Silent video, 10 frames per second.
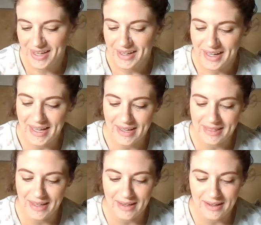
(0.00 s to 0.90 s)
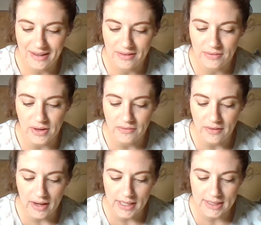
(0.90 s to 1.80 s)
Okay, and then the
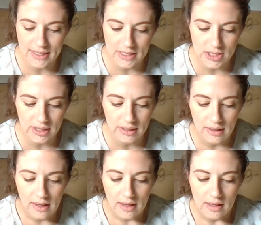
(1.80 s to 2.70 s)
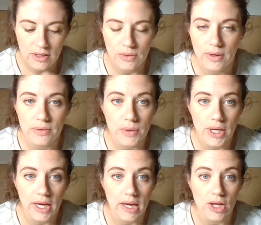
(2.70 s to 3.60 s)
phonics section, you are
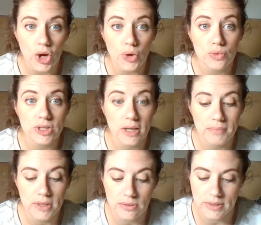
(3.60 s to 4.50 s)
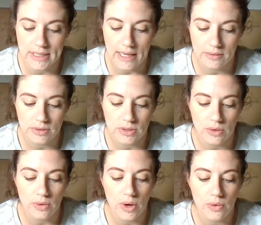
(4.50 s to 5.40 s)
working on the OW sound.
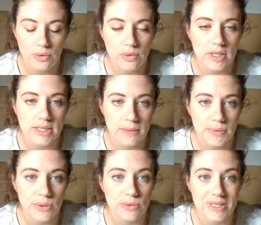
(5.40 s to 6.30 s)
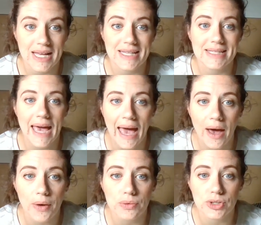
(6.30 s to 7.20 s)
So OW says
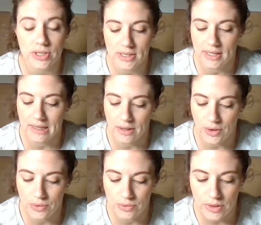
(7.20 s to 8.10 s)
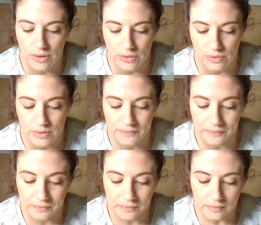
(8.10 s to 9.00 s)
ow, just like an OU.
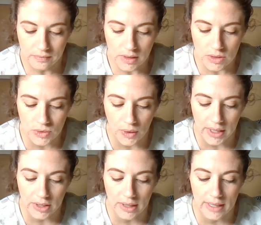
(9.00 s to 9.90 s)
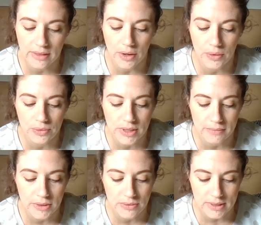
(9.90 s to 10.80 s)
So underline the
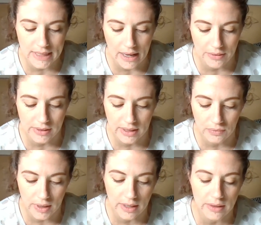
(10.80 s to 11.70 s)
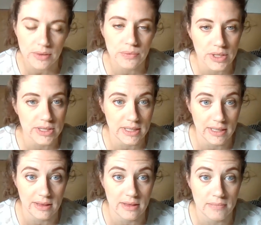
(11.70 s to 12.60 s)
OW sound and what other words
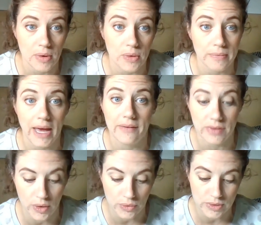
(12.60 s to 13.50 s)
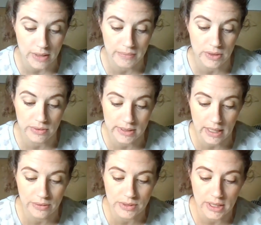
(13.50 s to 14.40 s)
in the poem have the OW
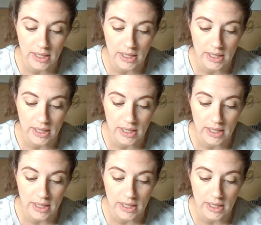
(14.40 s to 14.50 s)
sound.